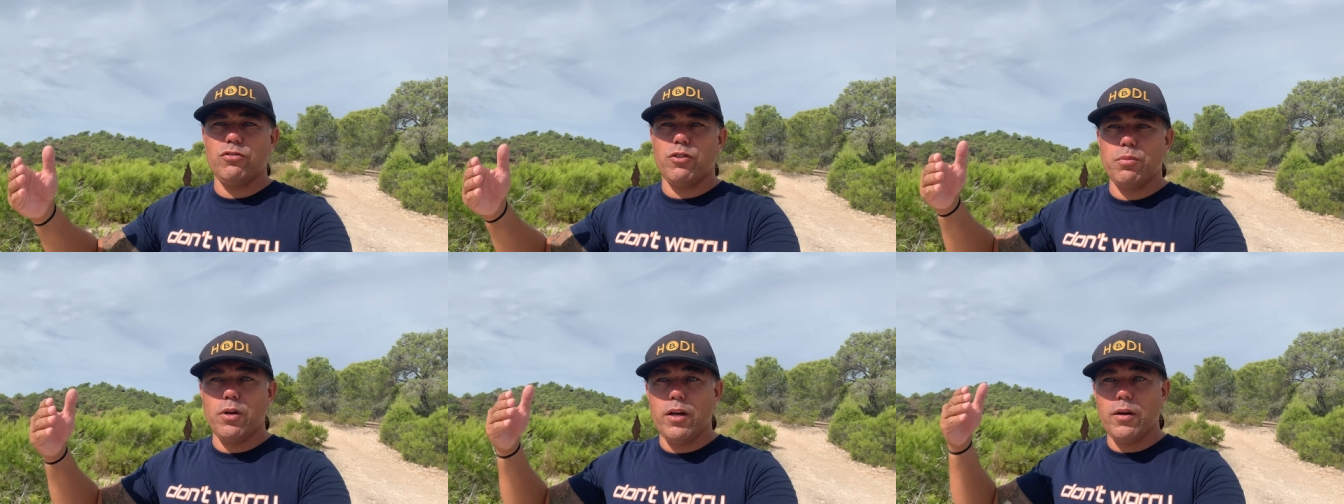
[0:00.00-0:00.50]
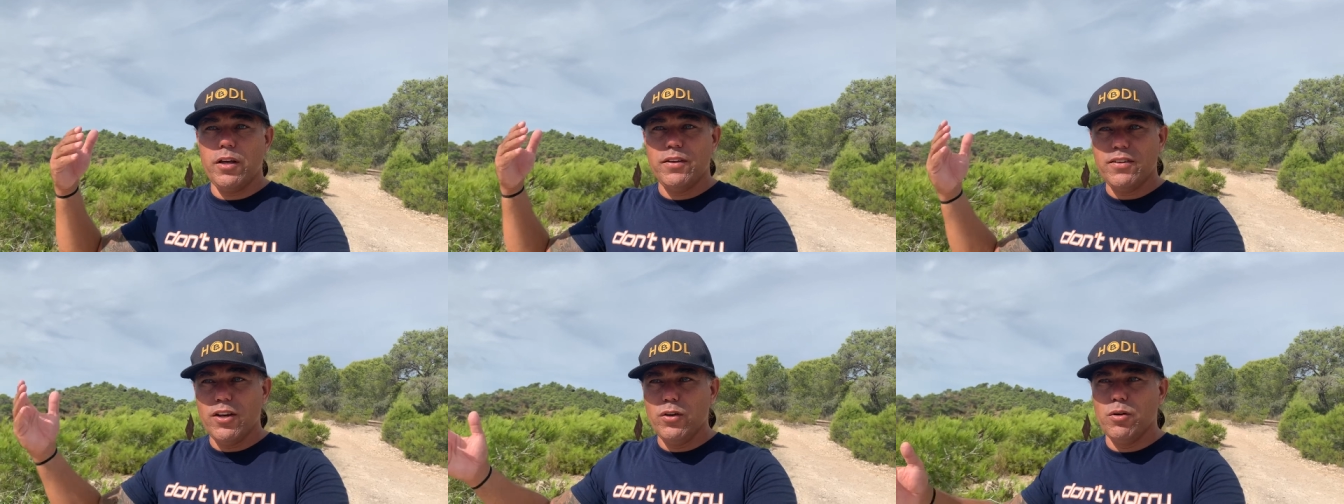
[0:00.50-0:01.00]
from the
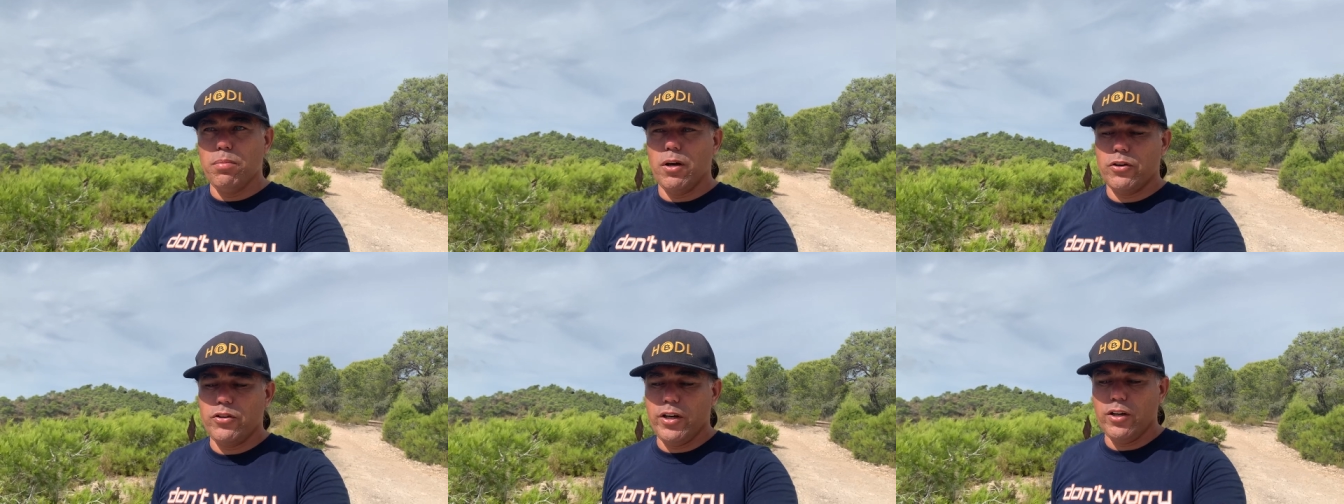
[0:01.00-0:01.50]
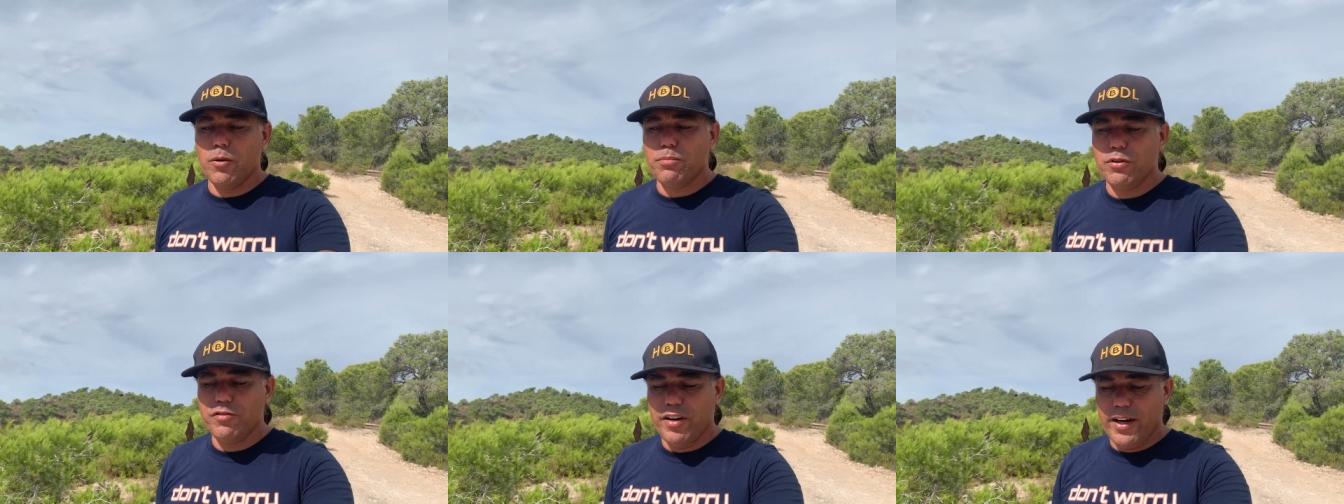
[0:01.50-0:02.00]
Ethereum blockchain are
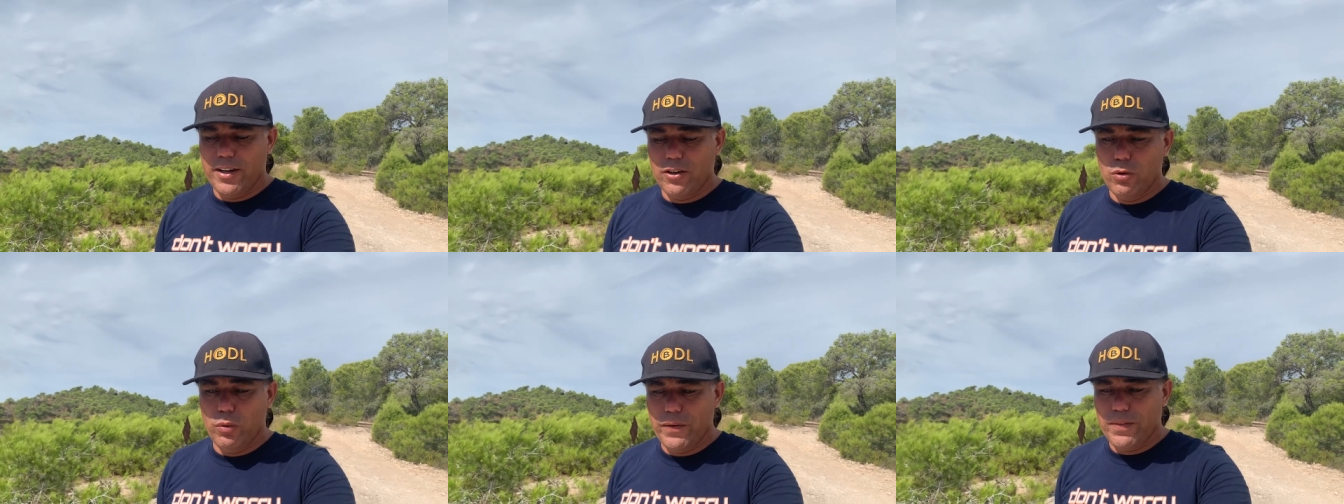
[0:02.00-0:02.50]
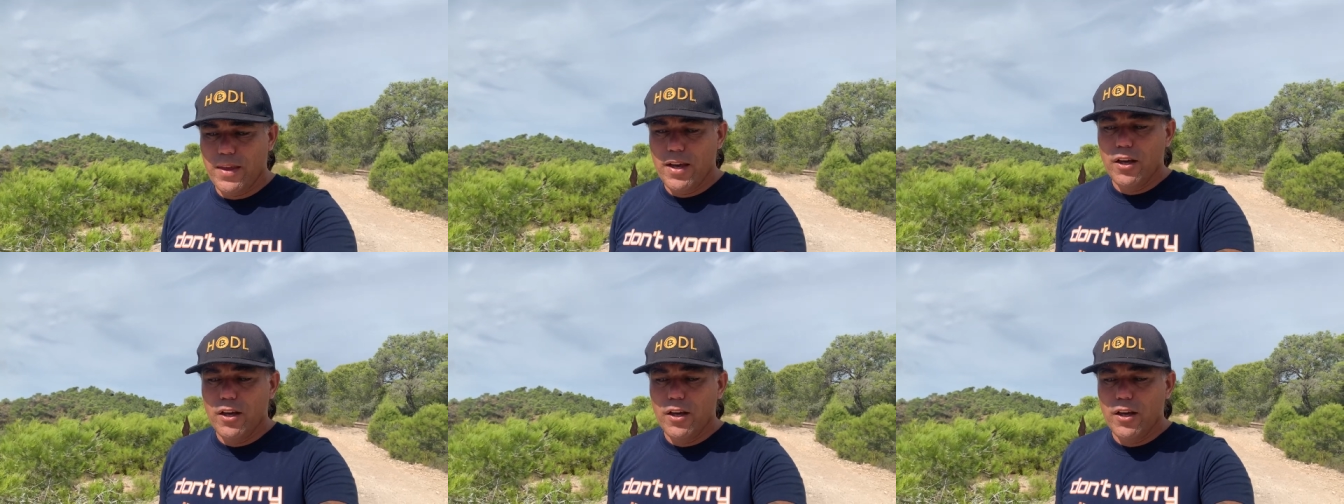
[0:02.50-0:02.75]
providing you with.